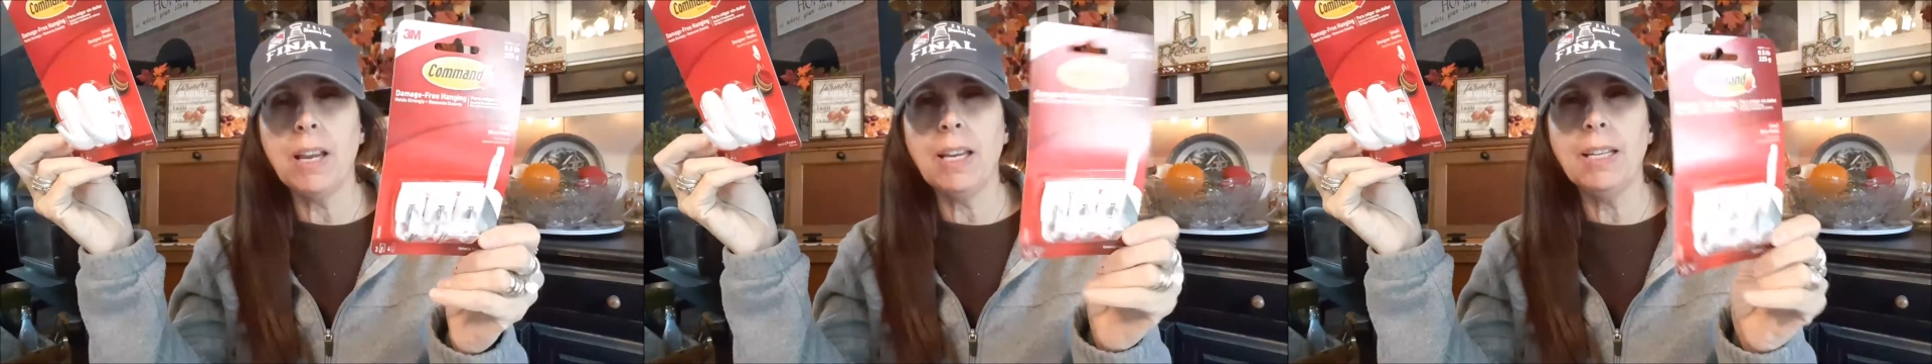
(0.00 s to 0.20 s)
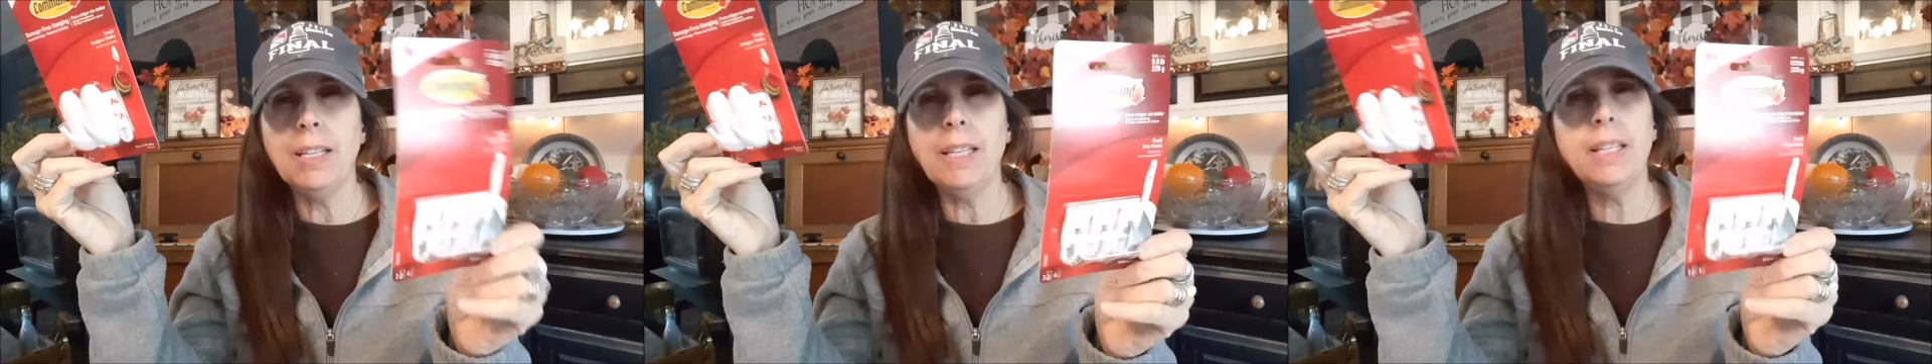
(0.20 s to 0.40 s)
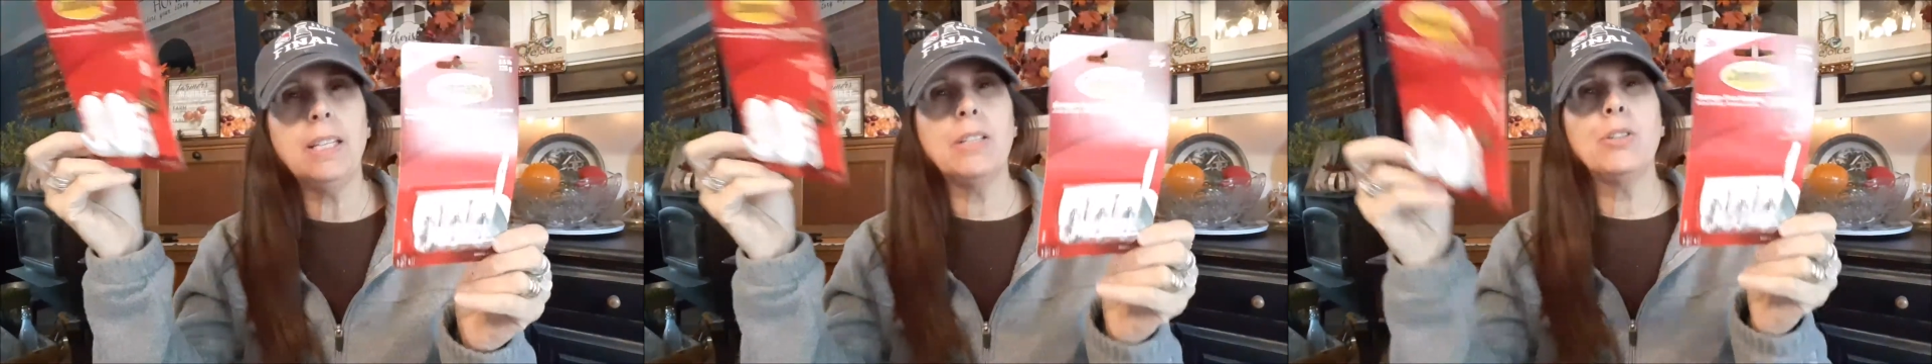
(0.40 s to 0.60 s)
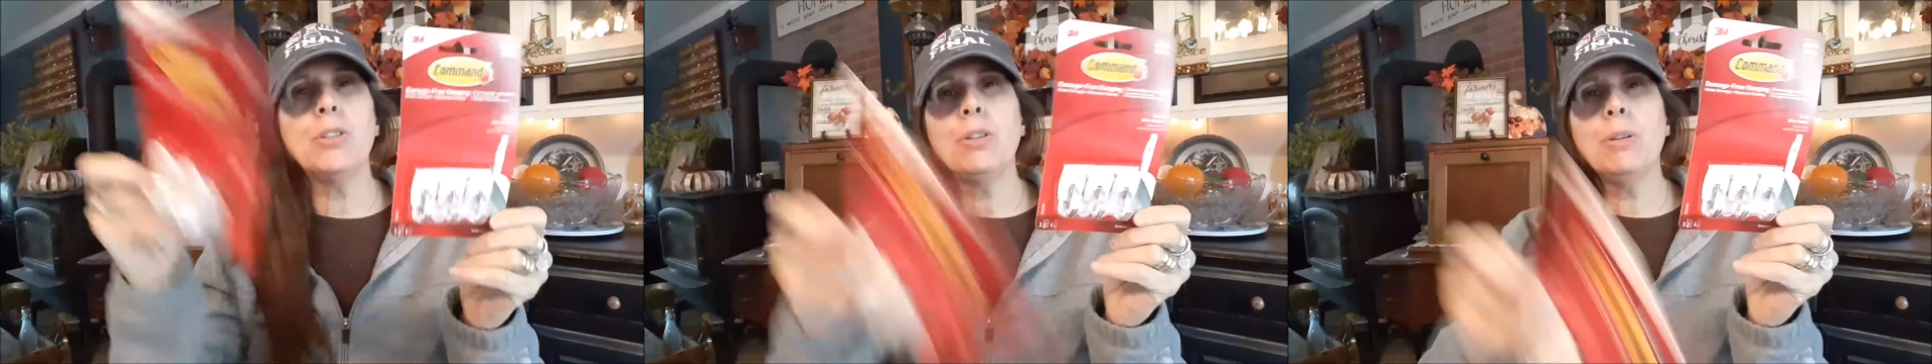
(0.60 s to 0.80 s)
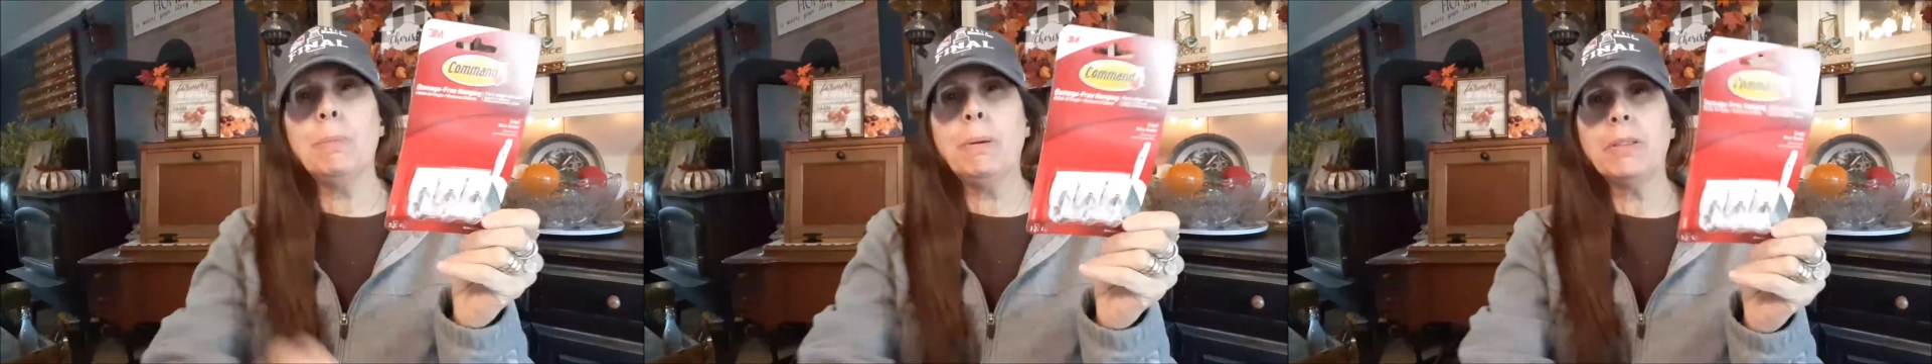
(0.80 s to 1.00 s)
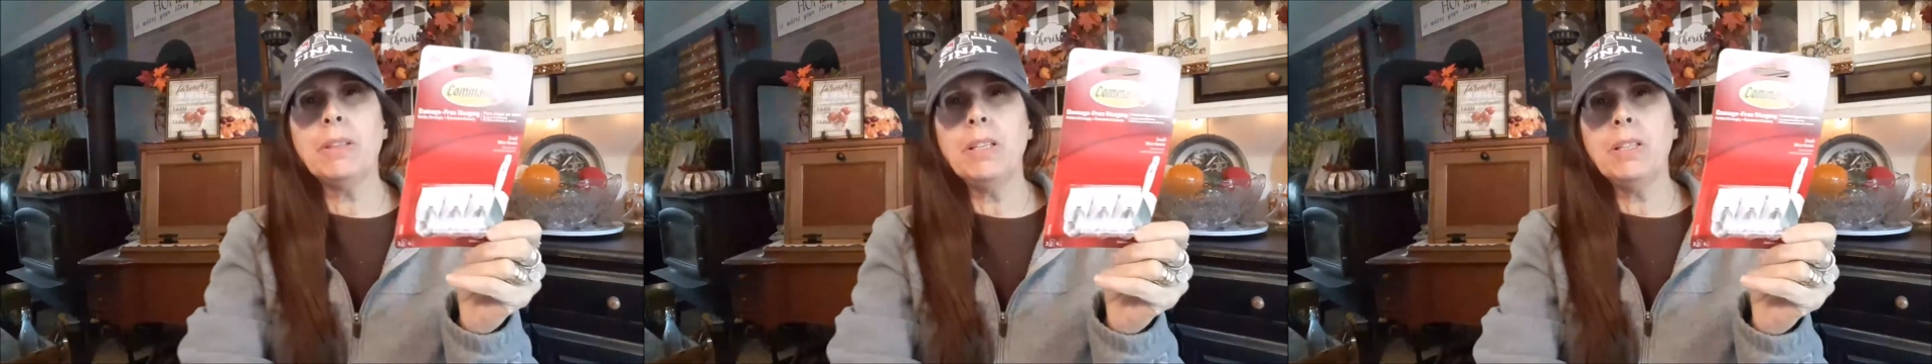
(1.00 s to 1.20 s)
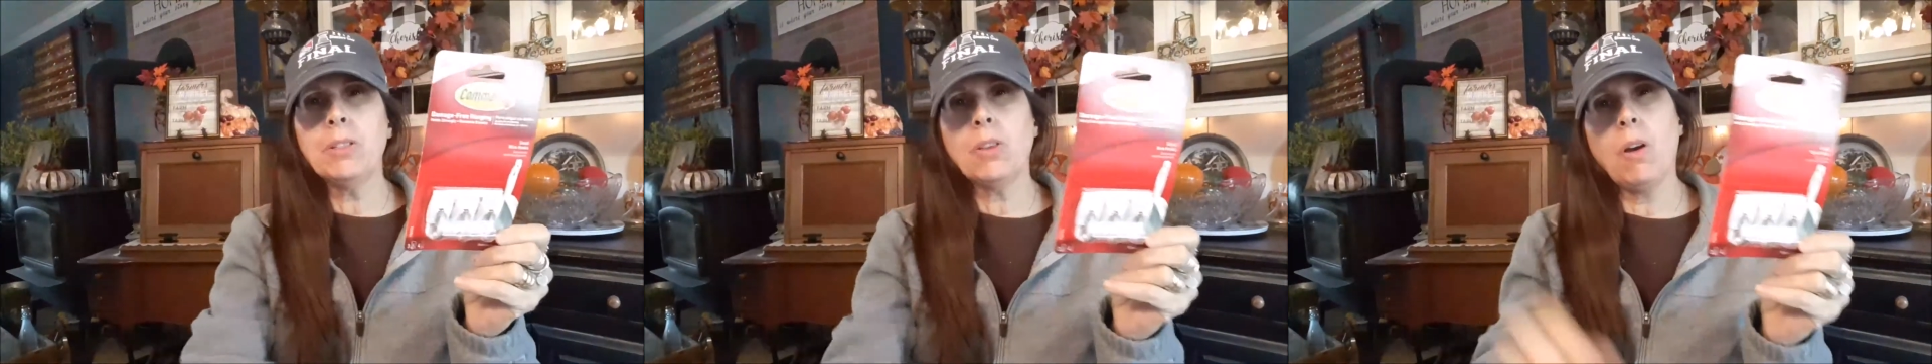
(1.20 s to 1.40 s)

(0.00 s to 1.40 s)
I needed to put these